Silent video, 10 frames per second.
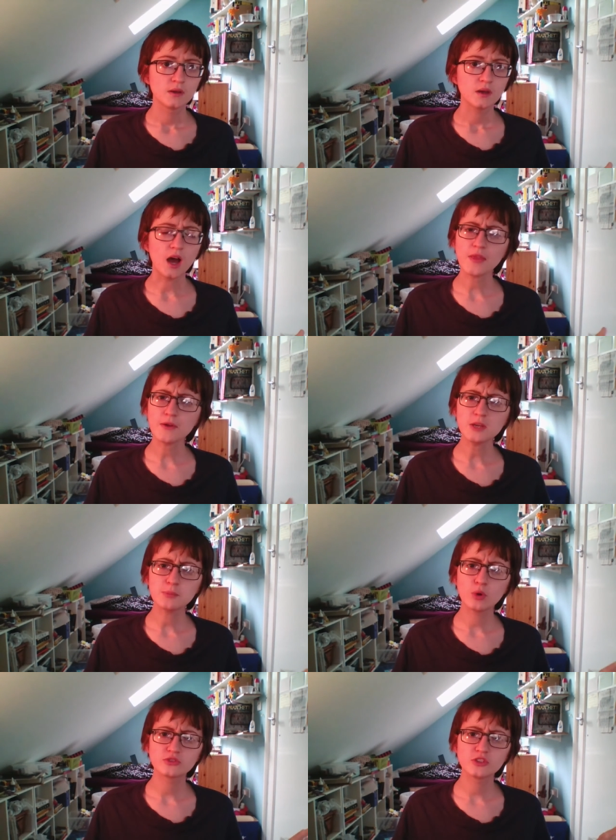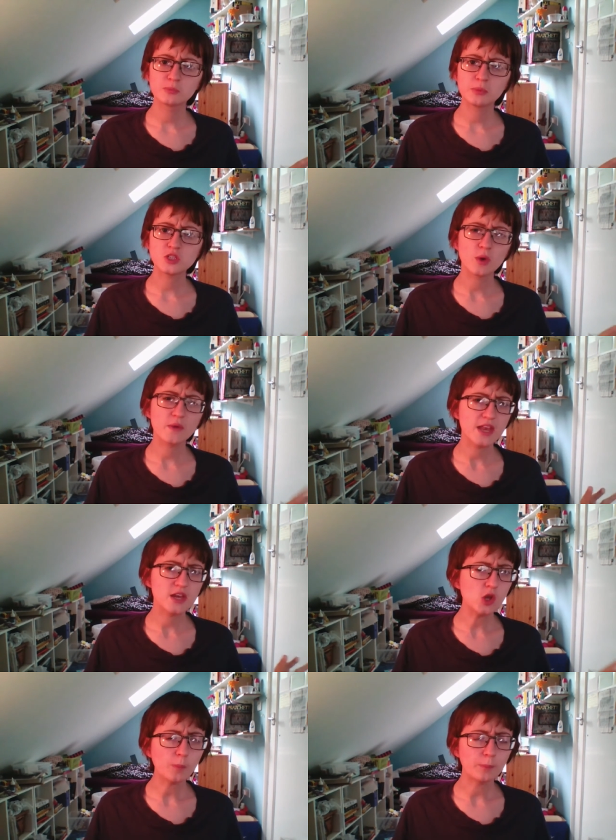Are there any points in the speech where they're
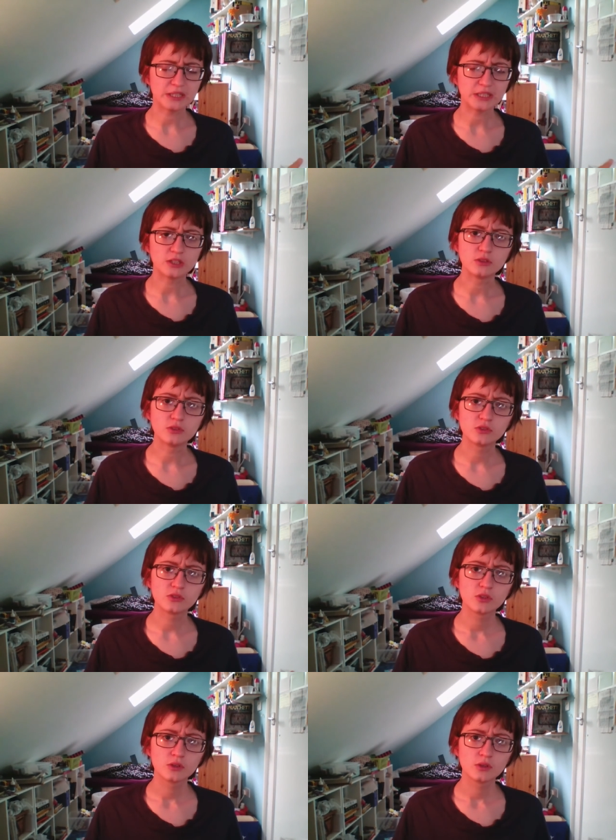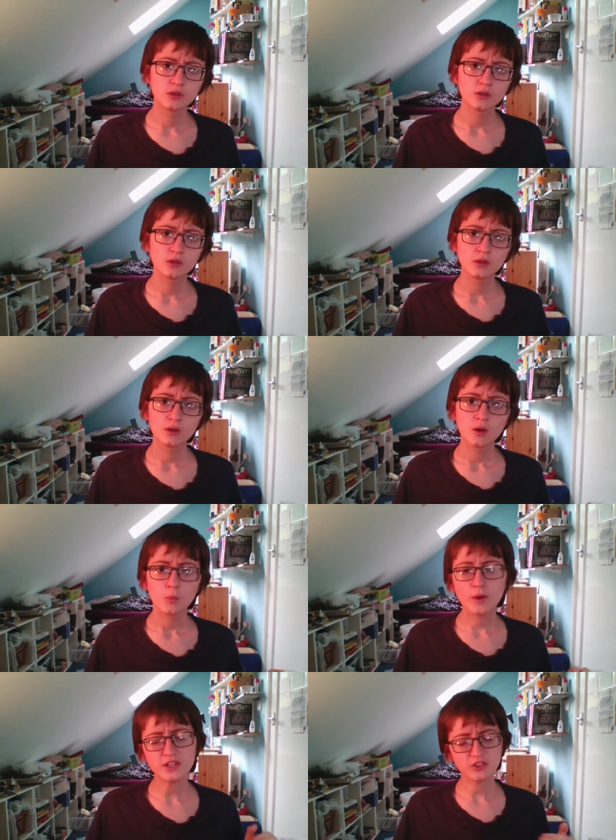not being used?
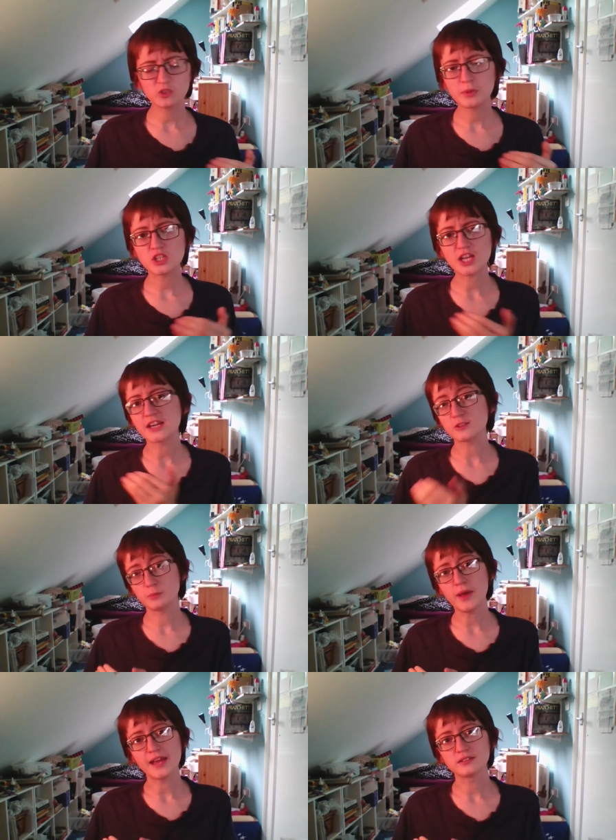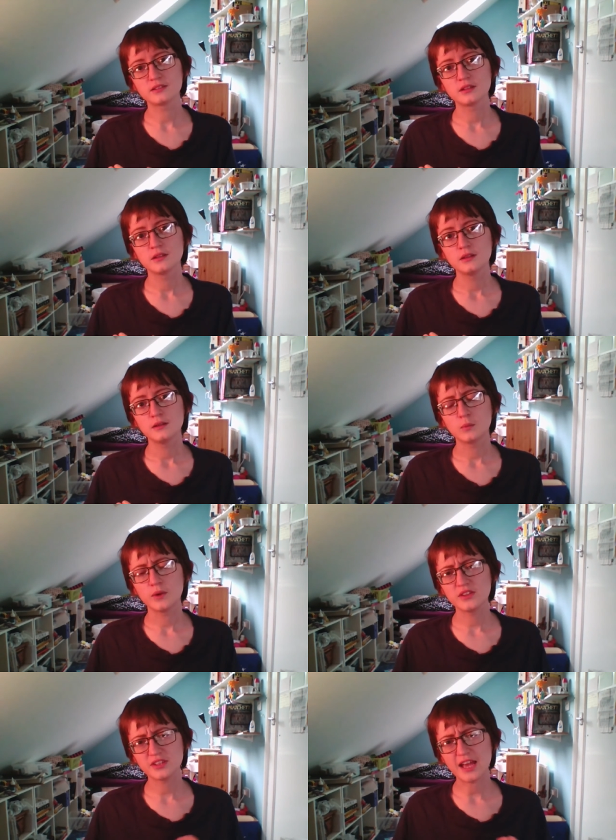When is a speech at its best? When
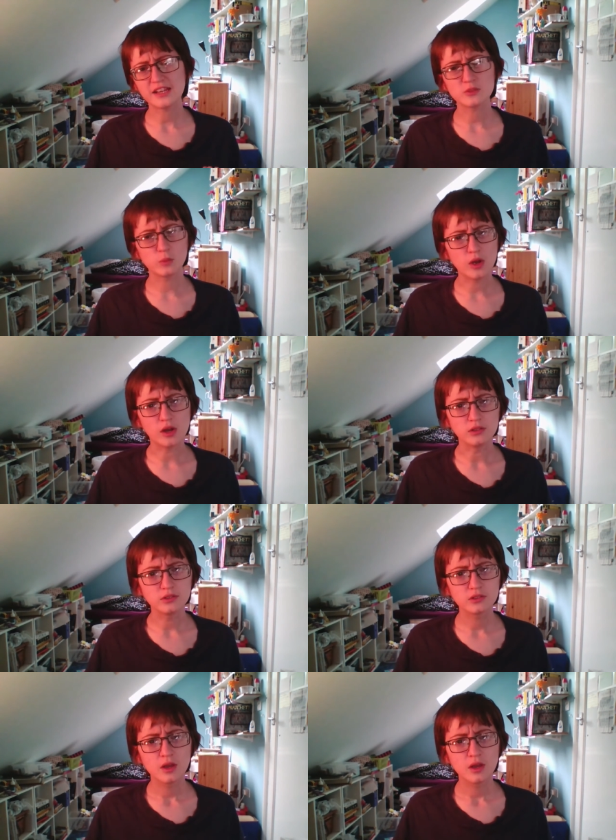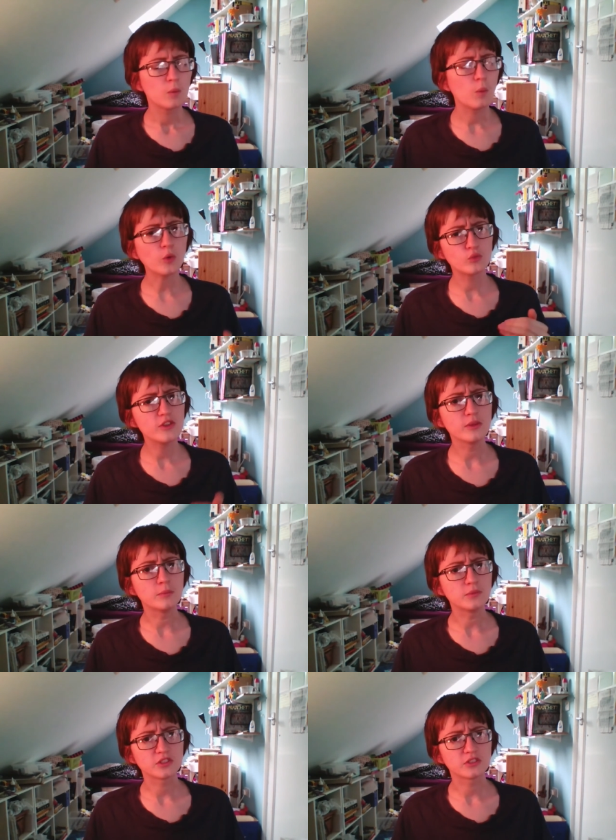is it at its worst? What
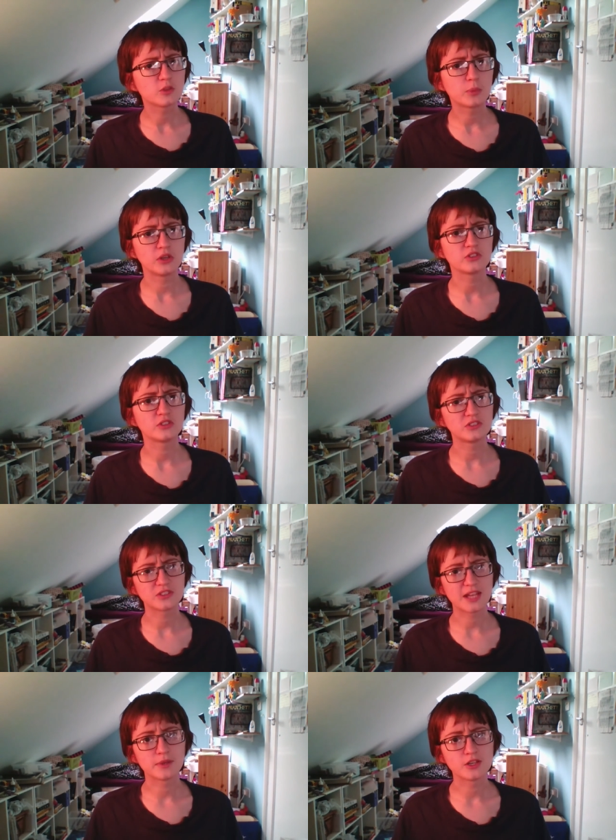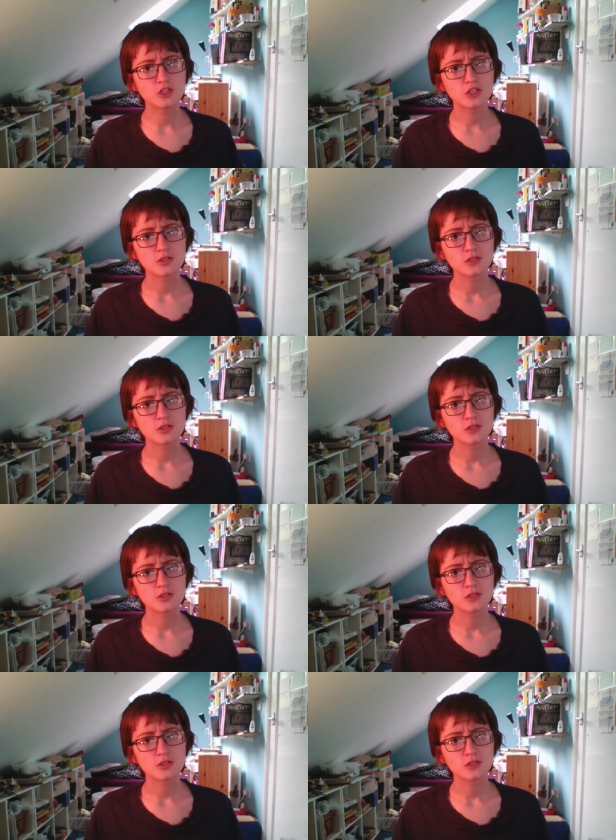rhythms does this person establish?